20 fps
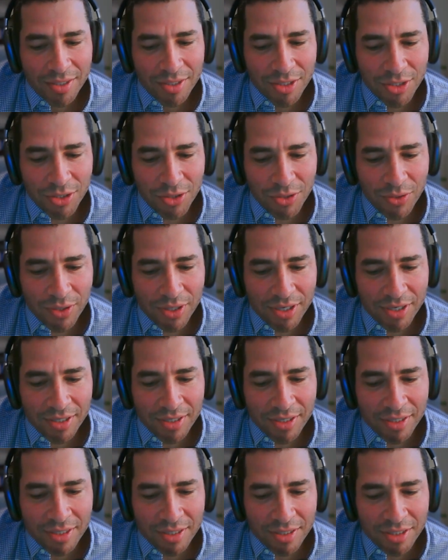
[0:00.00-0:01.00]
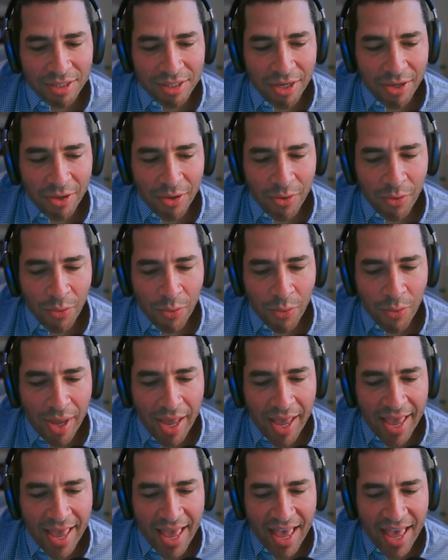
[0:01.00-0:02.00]
Sure. So
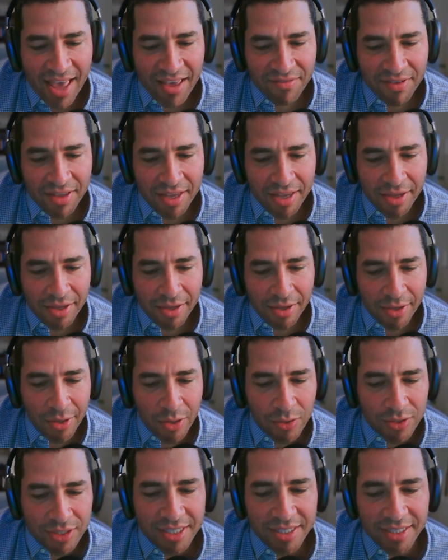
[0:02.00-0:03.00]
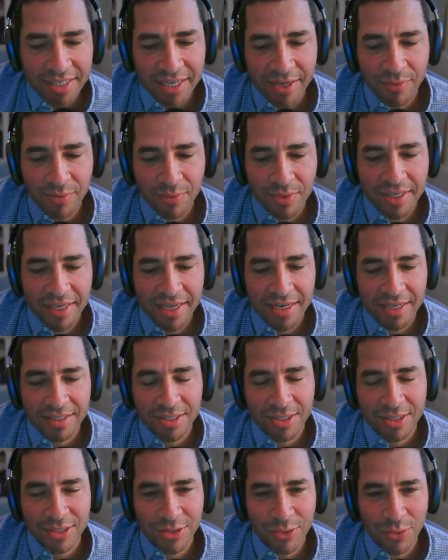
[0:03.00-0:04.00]
I have a OCD and related
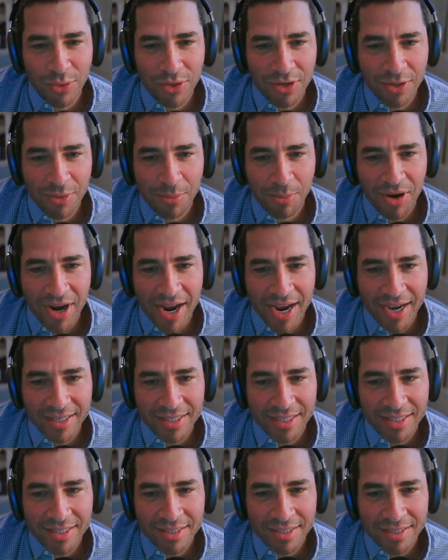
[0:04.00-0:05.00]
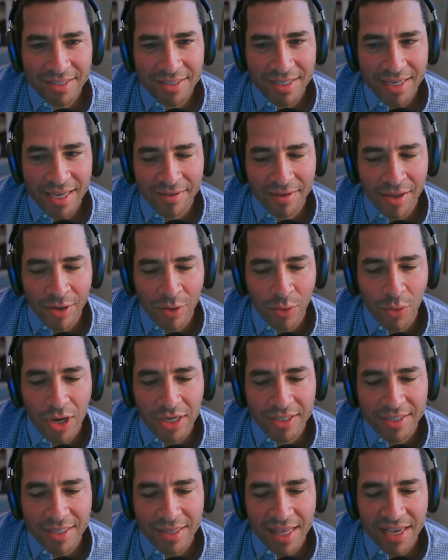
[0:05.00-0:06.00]
disorder practice
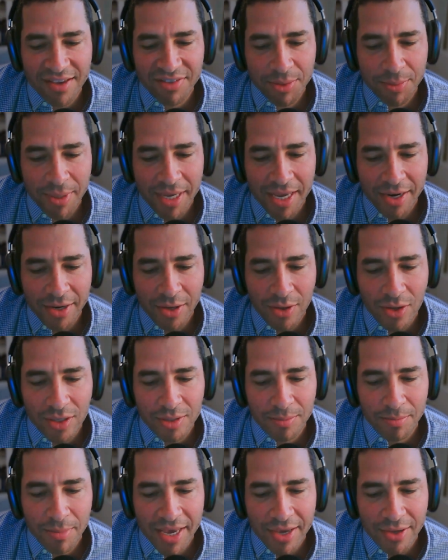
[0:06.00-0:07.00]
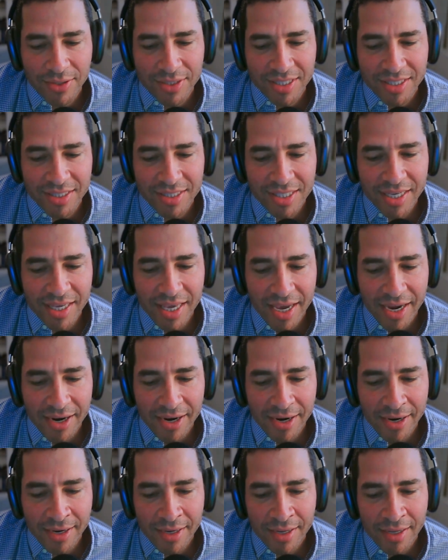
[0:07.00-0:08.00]
across a lifespan called My OCD
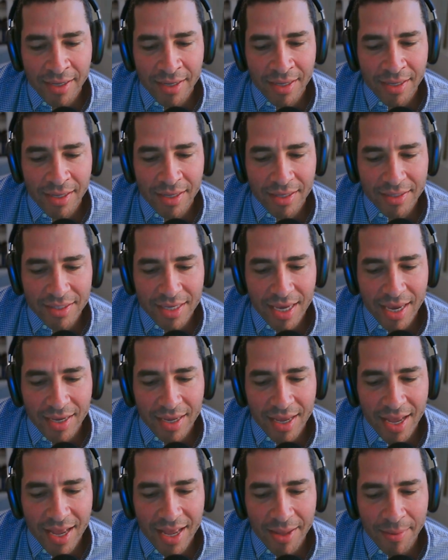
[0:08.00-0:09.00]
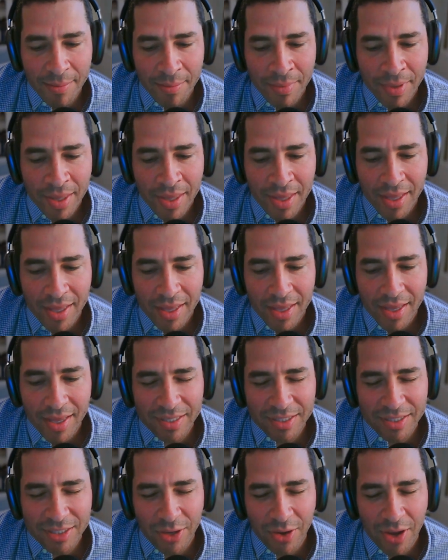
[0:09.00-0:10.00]
Care.com.
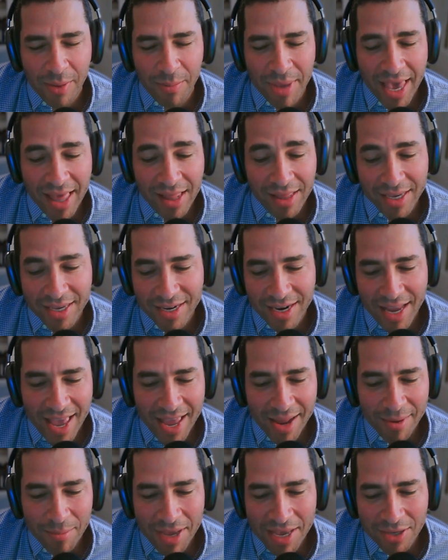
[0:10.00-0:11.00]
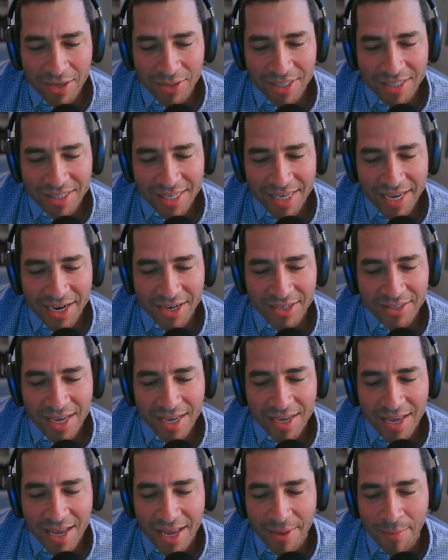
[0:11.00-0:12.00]
So I'm Elliot at
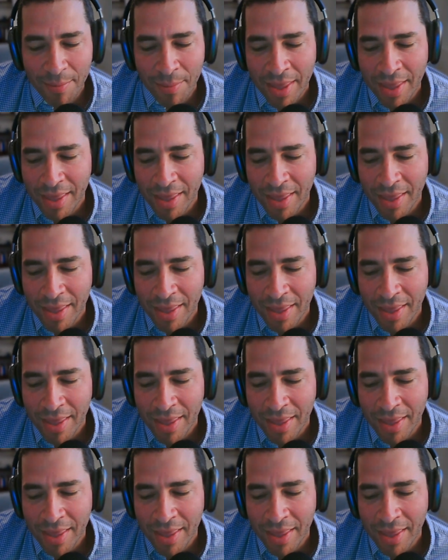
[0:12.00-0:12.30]
myocdcare.com.